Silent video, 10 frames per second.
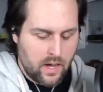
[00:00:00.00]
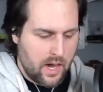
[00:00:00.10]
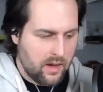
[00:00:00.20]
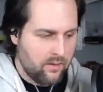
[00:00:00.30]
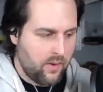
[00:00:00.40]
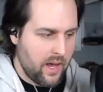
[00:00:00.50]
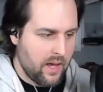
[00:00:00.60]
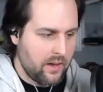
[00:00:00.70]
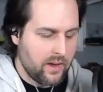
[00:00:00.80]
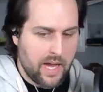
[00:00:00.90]
I've
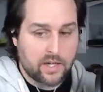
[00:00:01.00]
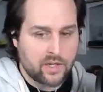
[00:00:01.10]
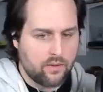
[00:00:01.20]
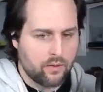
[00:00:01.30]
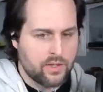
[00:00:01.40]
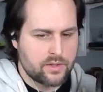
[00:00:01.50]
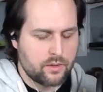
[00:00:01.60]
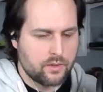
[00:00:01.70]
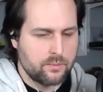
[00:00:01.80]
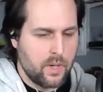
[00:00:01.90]

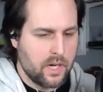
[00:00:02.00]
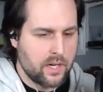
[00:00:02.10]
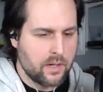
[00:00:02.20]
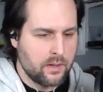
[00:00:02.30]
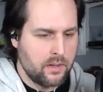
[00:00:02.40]
resoled my